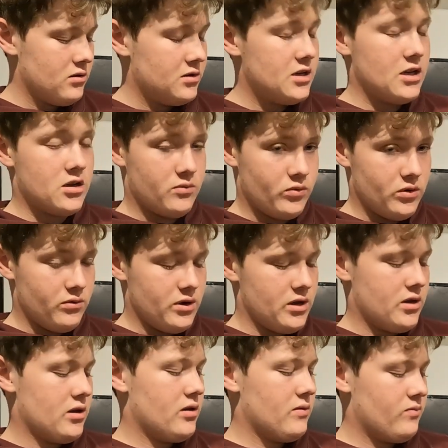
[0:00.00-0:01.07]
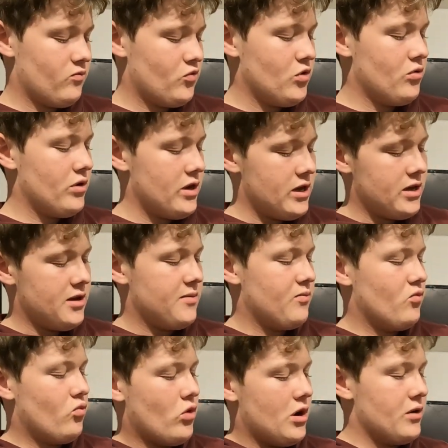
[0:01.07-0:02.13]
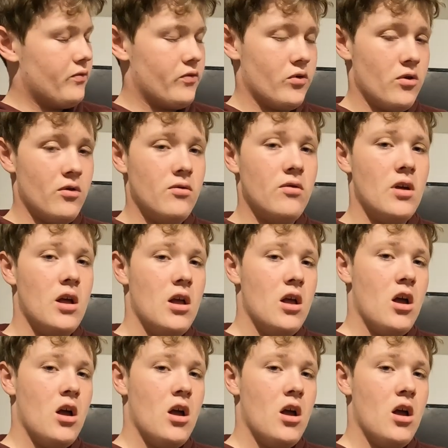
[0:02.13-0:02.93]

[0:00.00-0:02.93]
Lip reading: take-up reel here, wind through.